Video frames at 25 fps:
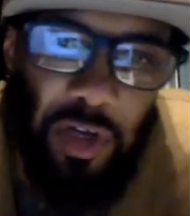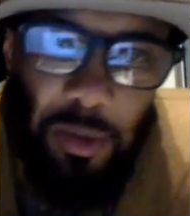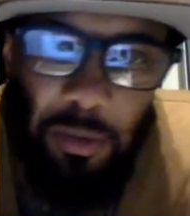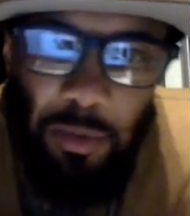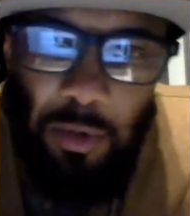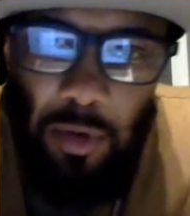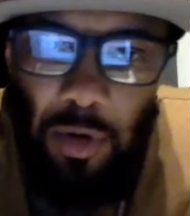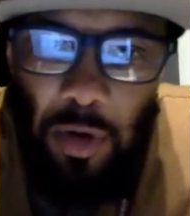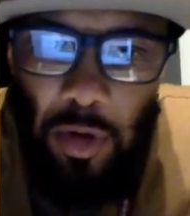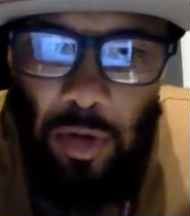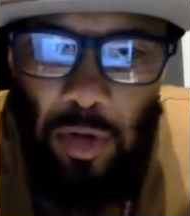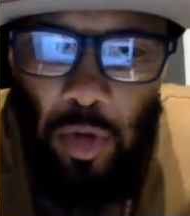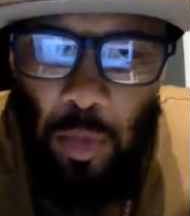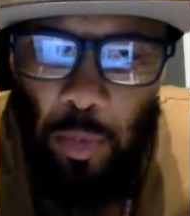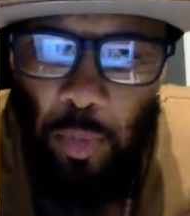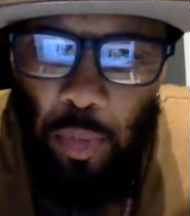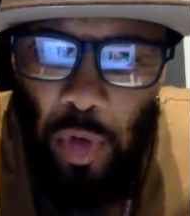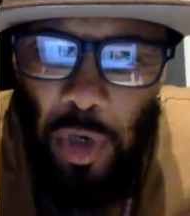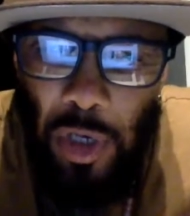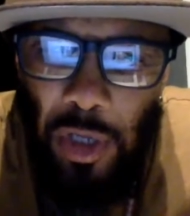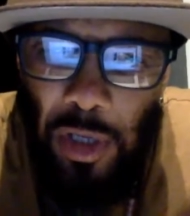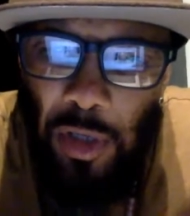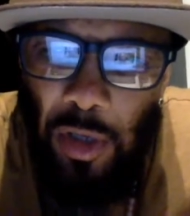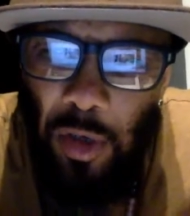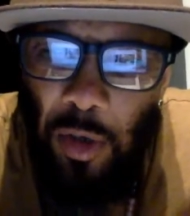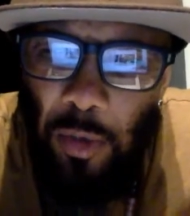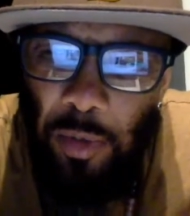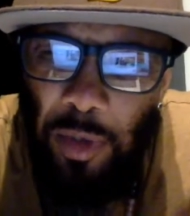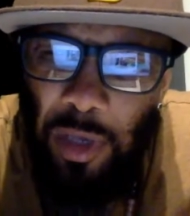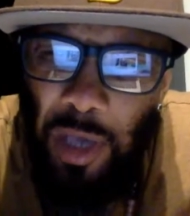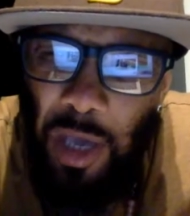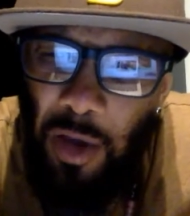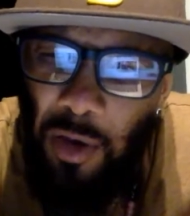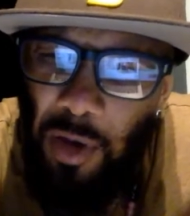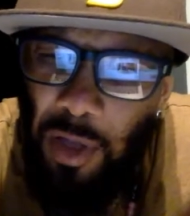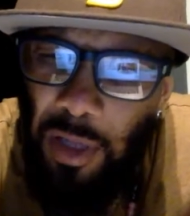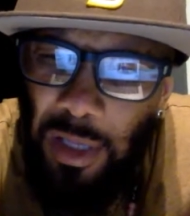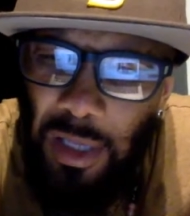I'm going to Puerto
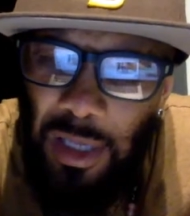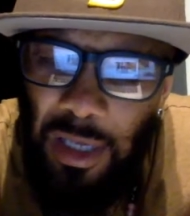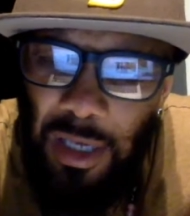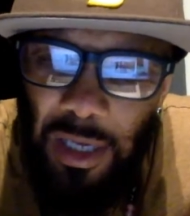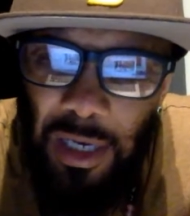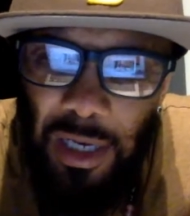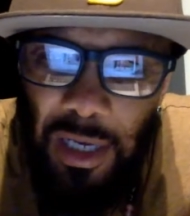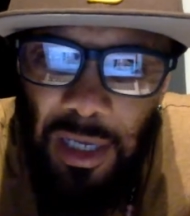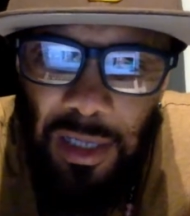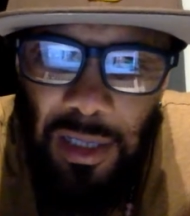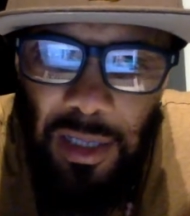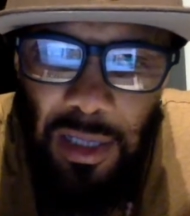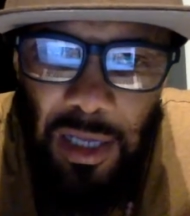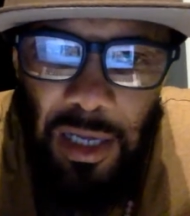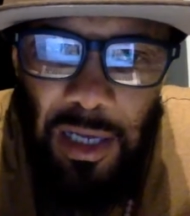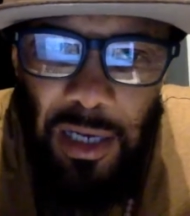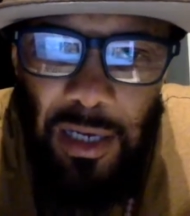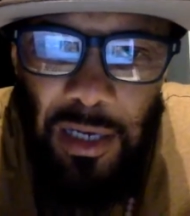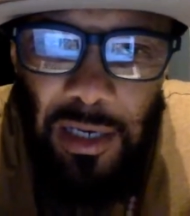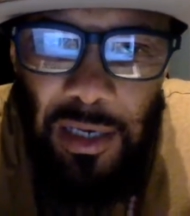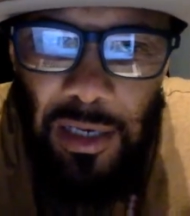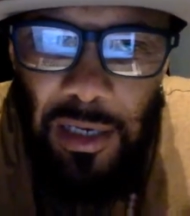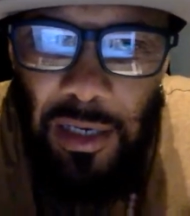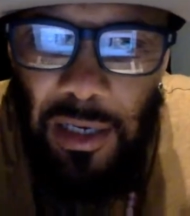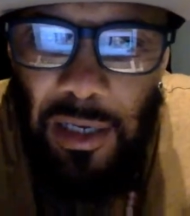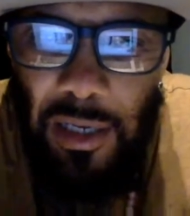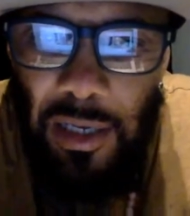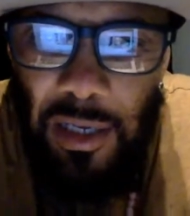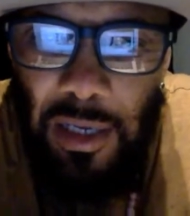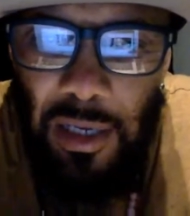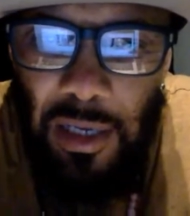Viejo, I think it is, and